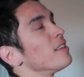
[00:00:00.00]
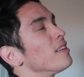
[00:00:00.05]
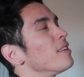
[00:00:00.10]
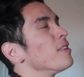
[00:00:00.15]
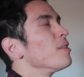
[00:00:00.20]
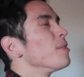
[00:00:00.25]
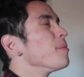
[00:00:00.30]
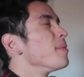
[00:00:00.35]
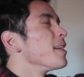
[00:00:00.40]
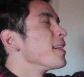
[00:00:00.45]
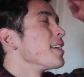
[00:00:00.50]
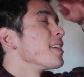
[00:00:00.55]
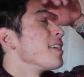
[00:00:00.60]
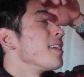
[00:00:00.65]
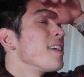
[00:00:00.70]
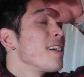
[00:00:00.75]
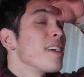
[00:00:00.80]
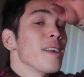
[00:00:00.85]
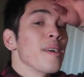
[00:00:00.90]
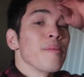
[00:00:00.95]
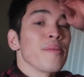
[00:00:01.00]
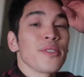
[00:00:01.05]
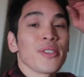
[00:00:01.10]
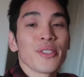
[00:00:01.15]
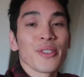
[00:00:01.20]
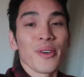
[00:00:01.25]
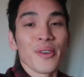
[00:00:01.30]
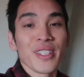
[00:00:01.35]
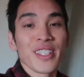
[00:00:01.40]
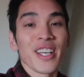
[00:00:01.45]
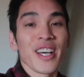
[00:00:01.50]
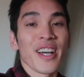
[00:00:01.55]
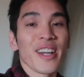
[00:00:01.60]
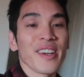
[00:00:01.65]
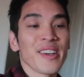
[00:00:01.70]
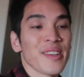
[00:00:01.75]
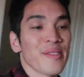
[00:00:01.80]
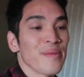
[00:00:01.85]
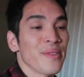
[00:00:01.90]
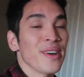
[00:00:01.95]
Oh my God, I'm so
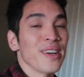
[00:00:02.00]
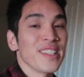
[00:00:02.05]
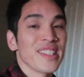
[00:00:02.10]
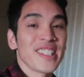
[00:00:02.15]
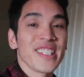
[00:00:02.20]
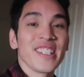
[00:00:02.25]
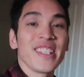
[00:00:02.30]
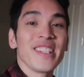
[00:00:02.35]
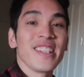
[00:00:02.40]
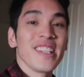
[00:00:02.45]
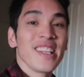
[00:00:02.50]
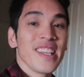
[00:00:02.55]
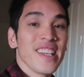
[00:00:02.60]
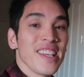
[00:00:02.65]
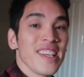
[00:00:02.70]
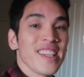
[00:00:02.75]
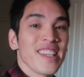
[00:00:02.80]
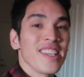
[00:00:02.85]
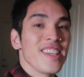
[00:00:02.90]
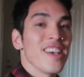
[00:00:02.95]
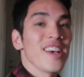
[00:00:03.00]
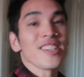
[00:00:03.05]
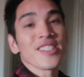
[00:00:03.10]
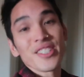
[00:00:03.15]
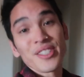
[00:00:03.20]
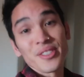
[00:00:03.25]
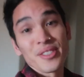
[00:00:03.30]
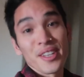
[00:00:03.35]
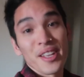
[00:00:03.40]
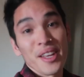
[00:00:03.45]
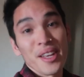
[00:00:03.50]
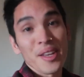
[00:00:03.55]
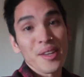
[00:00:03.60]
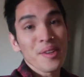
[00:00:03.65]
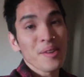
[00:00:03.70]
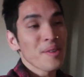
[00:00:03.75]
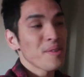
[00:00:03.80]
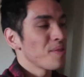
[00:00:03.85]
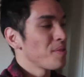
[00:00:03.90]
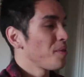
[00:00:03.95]
tired. But
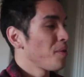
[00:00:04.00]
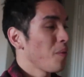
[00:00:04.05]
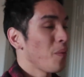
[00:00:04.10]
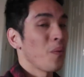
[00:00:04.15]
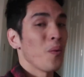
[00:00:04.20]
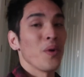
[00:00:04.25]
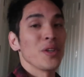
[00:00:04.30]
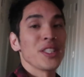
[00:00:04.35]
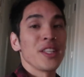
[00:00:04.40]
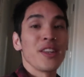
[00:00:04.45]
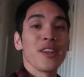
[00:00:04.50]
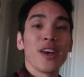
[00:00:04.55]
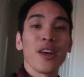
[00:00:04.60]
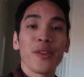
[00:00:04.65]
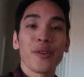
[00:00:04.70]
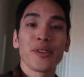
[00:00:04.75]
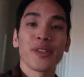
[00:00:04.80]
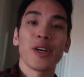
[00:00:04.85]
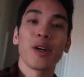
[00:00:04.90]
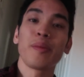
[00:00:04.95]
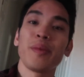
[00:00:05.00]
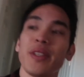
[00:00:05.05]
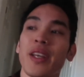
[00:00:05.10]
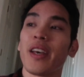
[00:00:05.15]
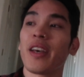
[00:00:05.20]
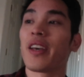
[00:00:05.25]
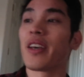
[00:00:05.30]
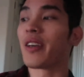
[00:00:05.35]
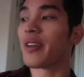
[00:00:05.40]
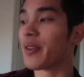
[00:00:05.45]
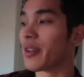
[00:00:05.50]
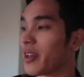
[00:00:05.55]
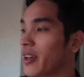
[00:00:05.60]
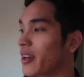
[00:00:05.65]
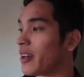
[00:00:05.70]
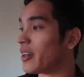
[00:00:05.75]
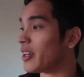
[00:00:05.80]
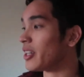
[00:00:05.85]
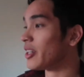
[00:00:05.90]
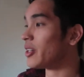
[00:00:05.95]
yesterday was another dope day.
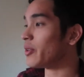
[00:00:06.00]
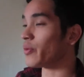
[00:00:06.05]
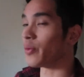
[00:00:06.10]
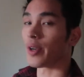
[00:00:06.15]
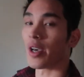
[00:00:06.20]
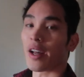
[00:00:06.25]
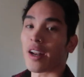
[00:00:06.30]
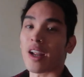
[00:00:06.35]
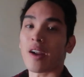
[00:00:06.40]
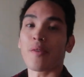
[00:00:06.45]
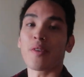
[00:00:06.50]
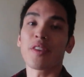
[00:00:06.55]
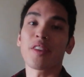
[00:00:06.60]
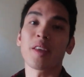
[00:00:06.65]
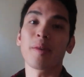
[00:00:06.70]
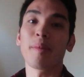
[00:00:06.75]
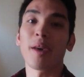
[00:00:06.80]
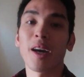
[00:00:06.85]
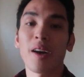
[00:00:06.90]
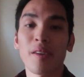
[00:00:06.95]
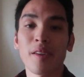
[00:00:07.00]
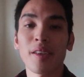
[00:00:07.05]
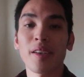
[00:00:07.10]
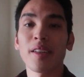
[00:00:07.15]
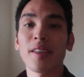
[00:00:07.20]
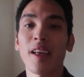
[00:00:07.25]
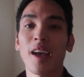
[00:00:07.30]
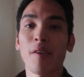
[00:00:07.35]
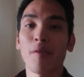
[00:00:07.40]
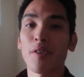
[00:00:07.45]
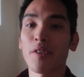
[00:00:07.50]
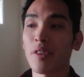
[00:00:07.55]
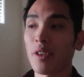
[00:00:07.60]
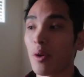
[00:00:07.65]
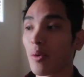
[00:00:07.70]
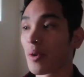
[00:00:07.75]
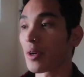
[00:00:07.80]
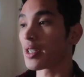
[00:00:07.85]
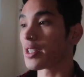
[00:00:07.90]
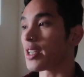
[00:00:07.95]
We got everything mounted,
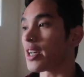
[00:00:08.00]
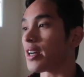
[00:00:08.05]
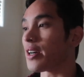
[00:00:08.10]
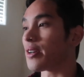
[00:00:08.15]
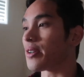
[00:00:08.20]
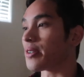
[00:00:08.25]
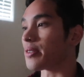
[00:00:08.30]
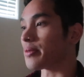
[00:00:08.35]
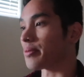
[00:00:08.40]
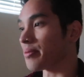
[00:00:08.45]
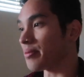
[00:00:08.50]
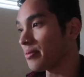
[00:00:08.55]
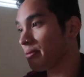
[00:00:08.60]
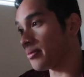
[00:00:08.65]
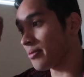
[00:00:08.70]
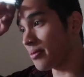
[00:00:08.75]
everything worked out.